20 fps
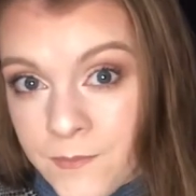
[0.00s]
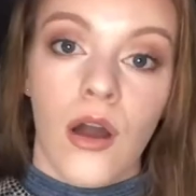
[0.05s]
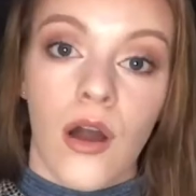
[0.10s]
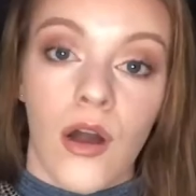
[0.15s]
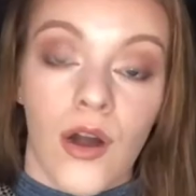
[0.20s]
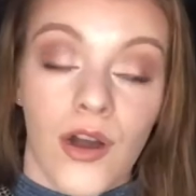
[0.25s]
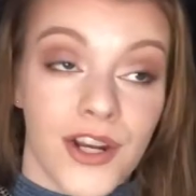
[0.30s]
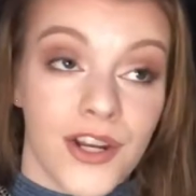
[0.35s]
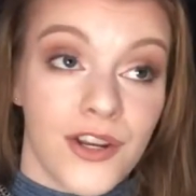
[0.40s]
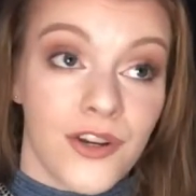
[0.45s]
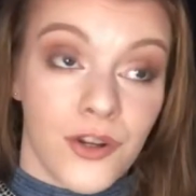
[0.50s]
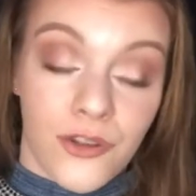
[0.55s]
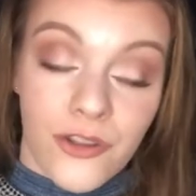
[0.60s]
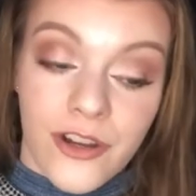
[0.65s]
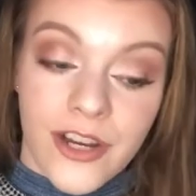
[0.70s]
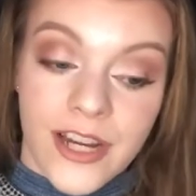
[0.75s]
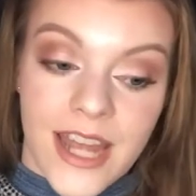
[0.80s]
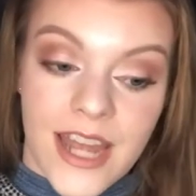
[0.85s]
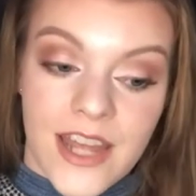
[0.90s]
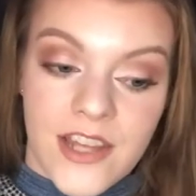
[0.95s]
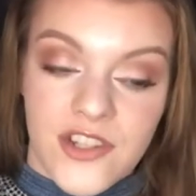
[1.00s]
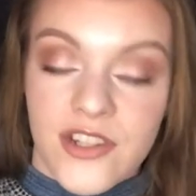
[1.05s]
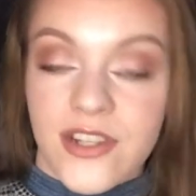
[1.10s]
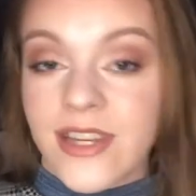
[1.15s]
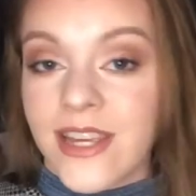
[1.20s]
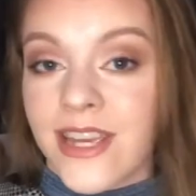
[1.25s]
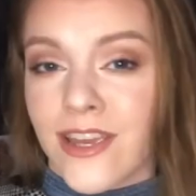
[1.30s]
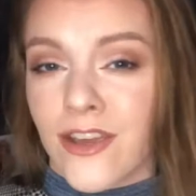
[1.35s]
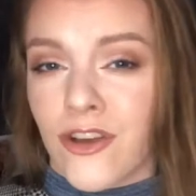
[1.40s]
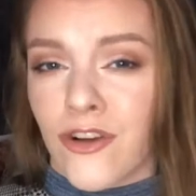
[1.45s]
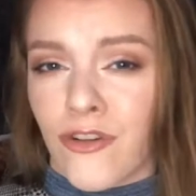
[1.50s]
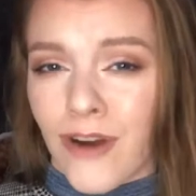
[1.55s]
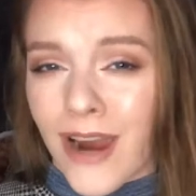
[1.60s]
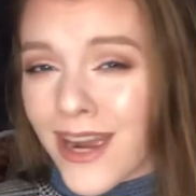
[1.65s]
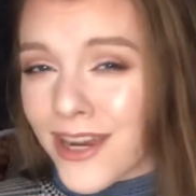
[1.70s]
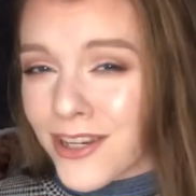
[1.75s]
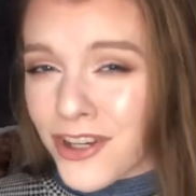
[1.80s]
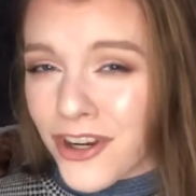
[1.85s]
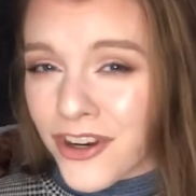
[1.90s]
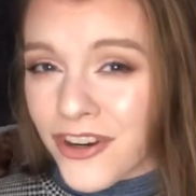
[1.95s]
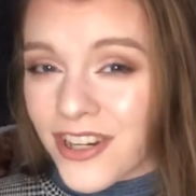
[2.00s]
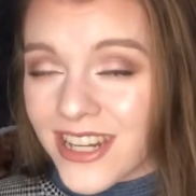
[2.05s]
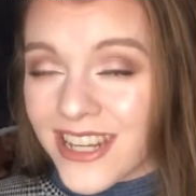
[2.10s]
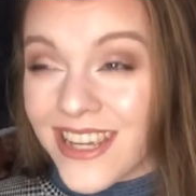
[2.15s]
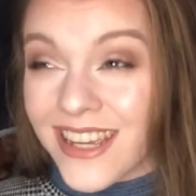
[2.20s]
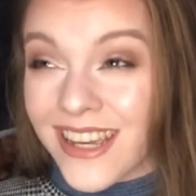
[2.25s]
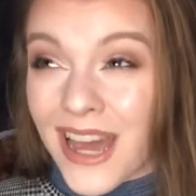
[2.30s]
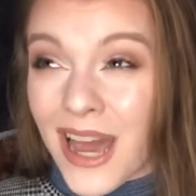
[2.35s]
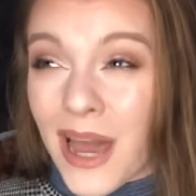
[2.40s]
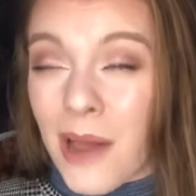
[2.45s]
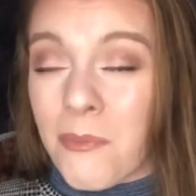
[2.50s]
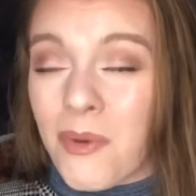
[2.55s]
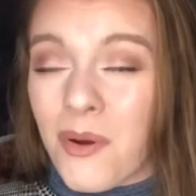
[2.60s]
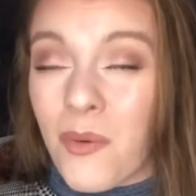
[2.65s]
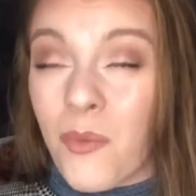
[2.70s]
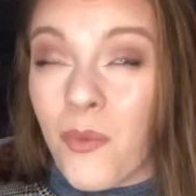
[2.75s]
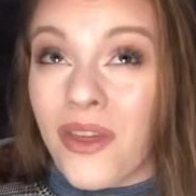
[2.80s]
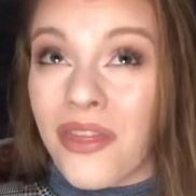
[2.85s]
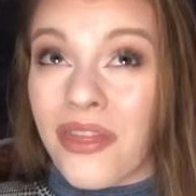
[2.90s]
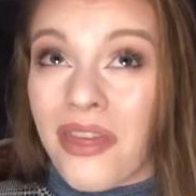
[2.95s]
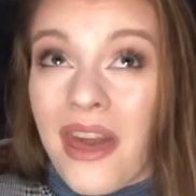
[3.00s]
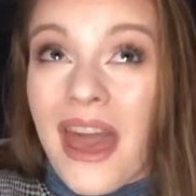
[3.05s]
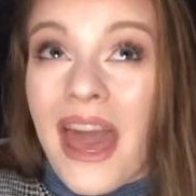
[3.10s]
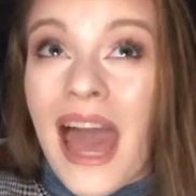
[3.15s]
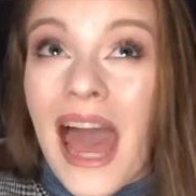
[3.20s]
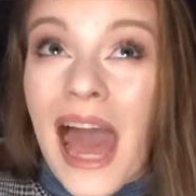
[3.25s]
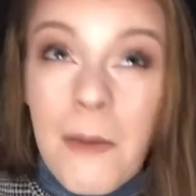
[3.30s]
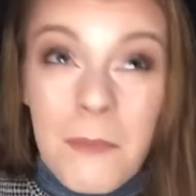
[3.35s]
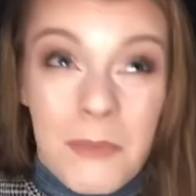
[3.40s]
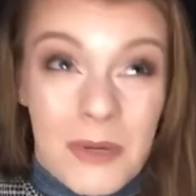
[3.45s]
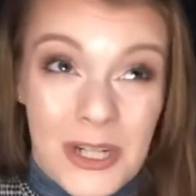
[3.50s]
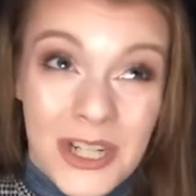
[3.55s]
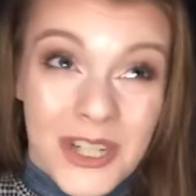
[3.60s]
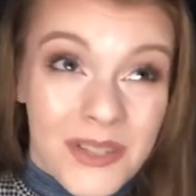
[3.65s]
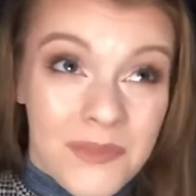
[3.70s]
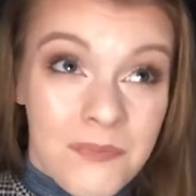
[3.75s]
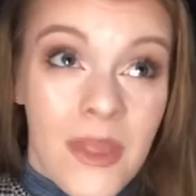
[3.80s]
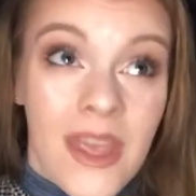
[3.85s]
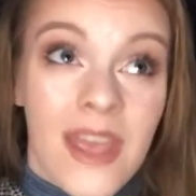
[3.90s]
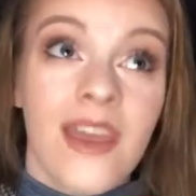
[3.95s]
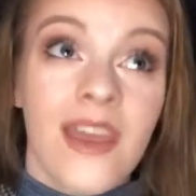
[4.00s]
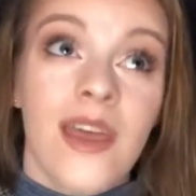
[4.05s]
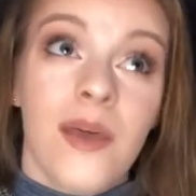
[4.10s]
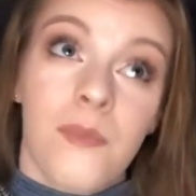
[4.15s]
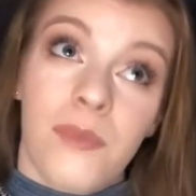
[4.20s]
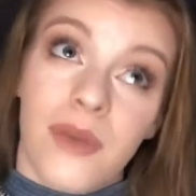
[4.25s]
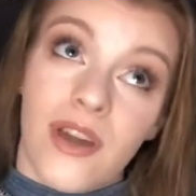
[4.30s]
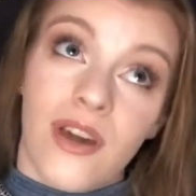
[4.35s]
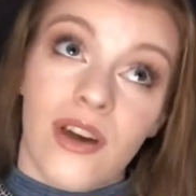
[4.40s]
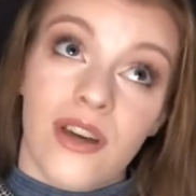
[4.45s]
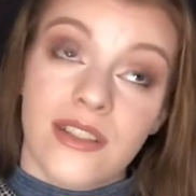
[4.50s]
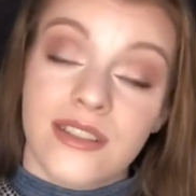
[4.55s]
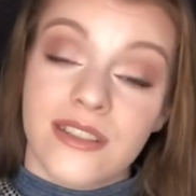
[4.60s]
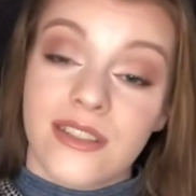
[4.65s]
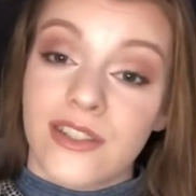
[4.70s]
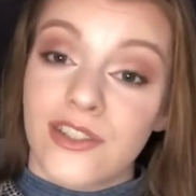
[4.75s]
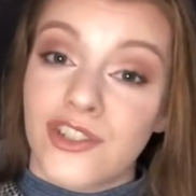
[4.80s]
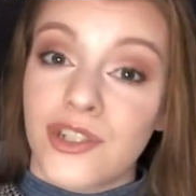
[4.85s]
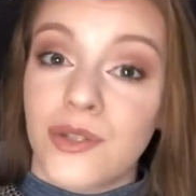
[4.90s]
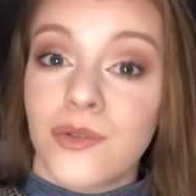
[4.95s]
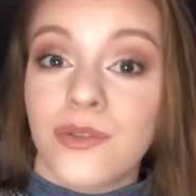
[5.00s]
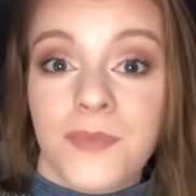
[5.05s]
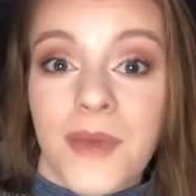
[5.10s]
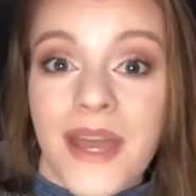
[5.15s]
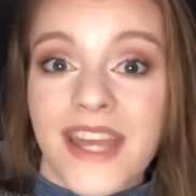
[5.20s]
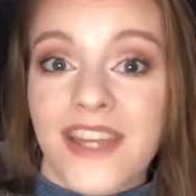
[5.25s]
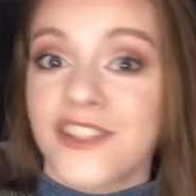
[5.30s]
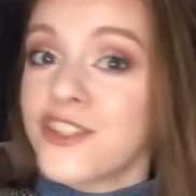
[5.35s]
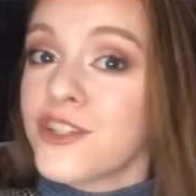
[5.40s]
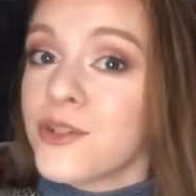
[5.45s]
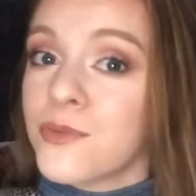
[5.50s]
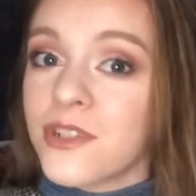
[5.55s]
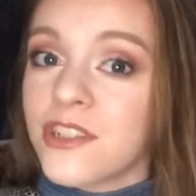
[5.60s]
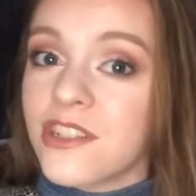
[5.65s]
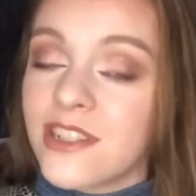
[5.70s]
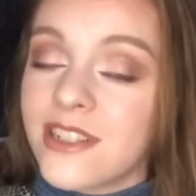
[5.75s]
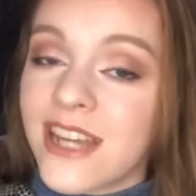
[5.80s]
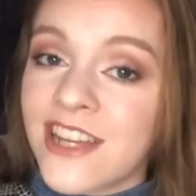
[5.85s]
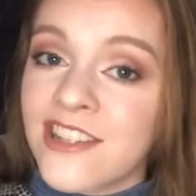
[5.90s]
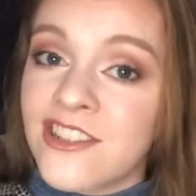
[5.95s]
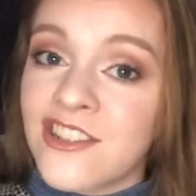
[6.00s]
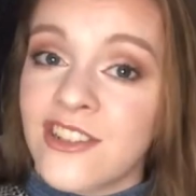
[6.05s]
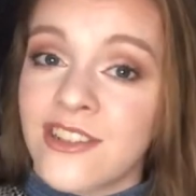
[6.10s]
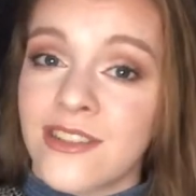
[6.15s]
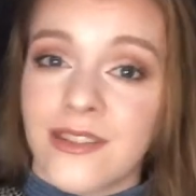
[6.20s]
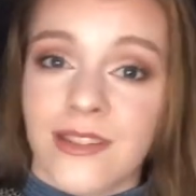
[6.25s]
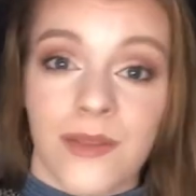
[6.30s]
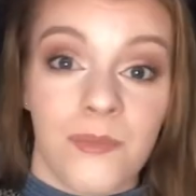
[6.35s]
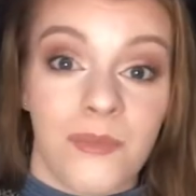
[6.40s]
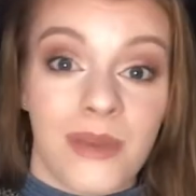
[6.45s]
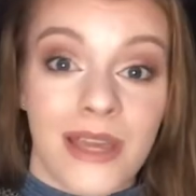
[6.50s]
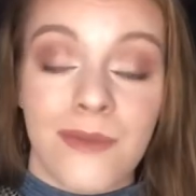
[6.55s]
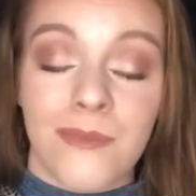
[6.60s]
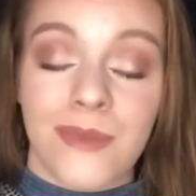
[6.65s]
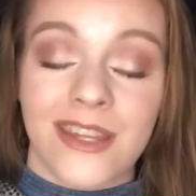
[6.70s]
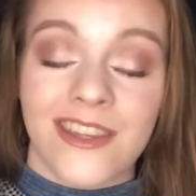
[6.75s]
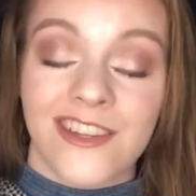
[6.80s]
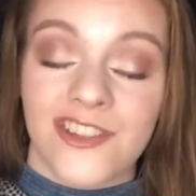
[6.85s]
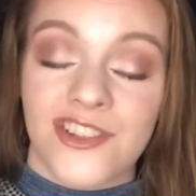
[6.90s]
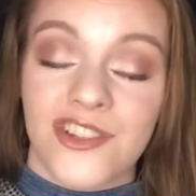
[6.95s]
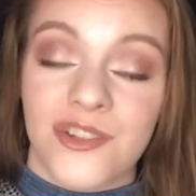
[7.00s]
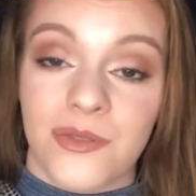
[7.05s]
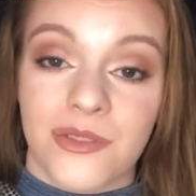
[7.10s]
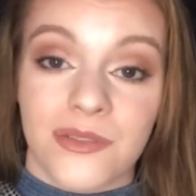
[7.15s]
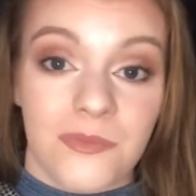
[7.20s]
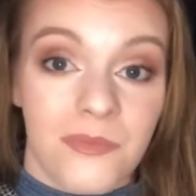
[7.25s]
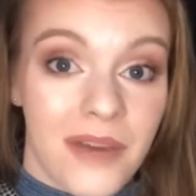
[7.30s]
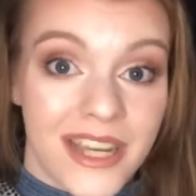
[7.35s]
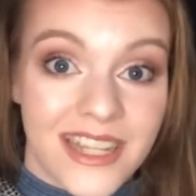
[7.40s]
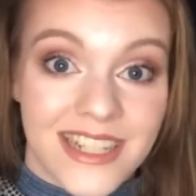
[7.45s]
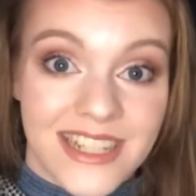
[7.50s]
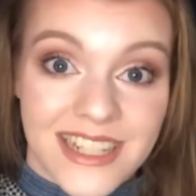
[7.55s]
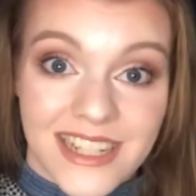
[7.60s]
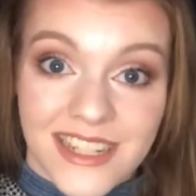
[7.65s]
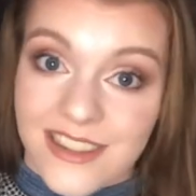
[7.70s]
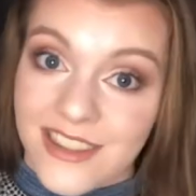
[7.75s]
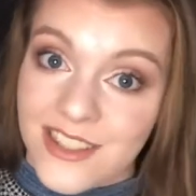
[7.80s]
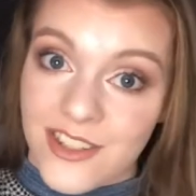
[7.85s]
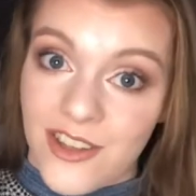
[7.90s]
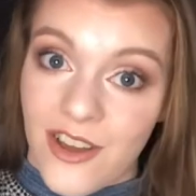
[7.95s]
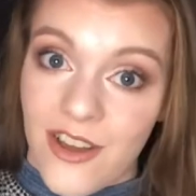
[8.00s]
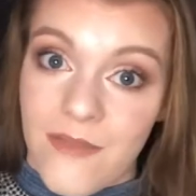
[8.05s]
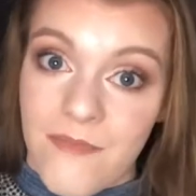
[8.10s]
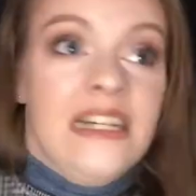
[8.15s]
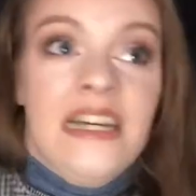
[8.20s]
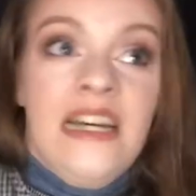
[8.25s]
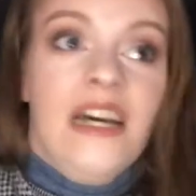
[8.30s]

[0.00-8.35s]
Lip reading: On another occasion, he cracked her kneecap with a hammer because she was paying too much attention to the baby that she was minding at the time.